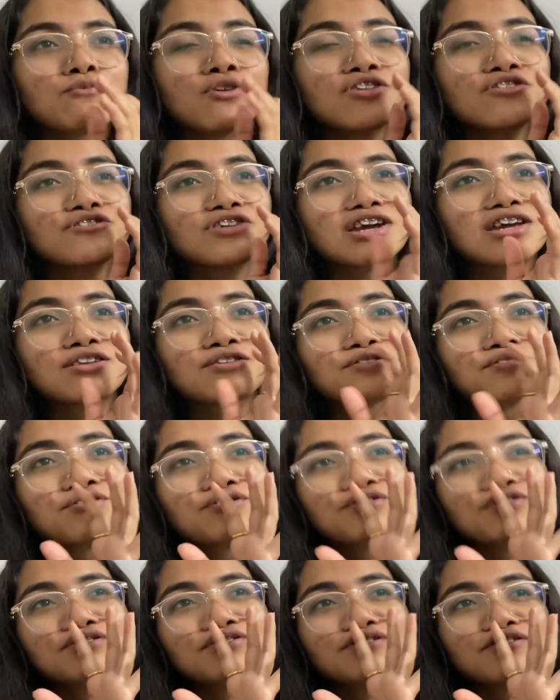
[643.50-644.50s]
not trying
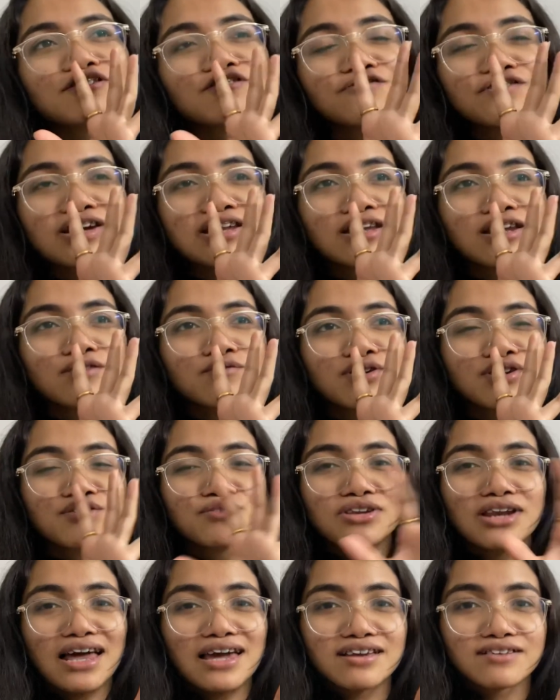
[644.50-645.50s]
to offend anyone
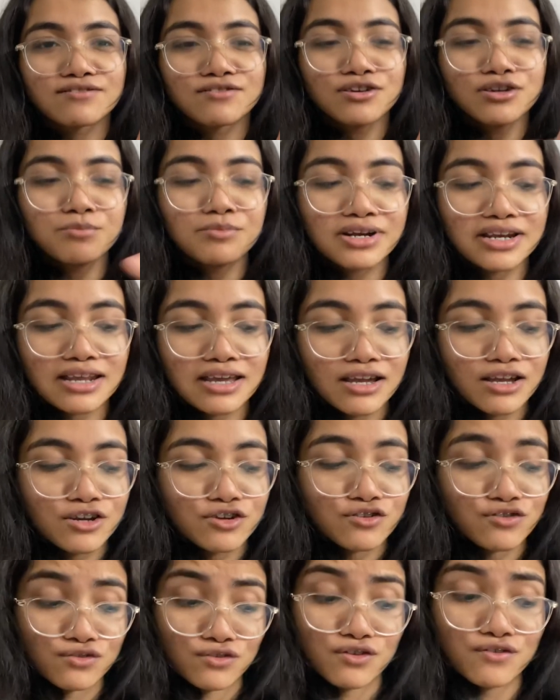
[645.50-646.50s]
who likes her, but
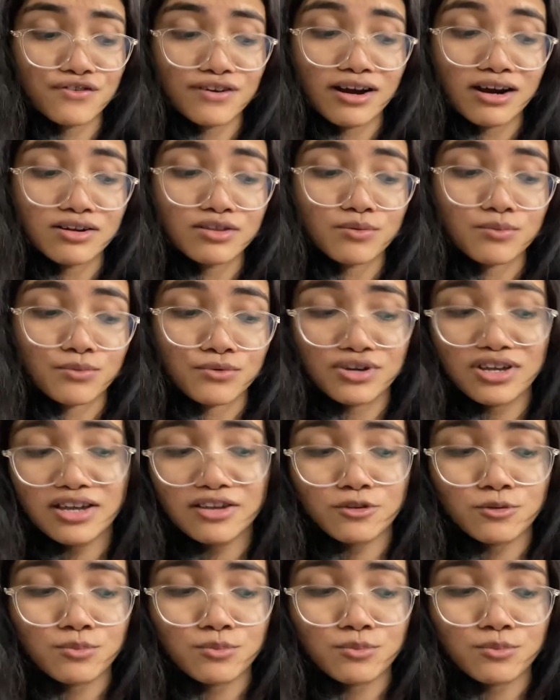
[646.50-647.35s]
so far the book has